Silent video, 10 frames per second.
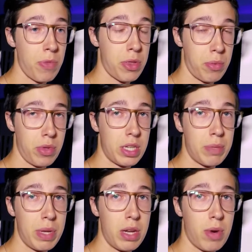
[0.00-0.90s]
through the
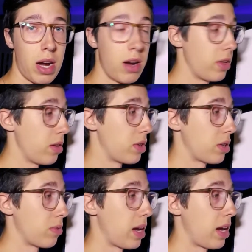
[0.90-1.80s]
speed wire that you
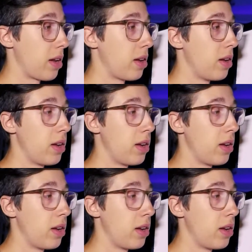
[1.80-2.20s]
just ran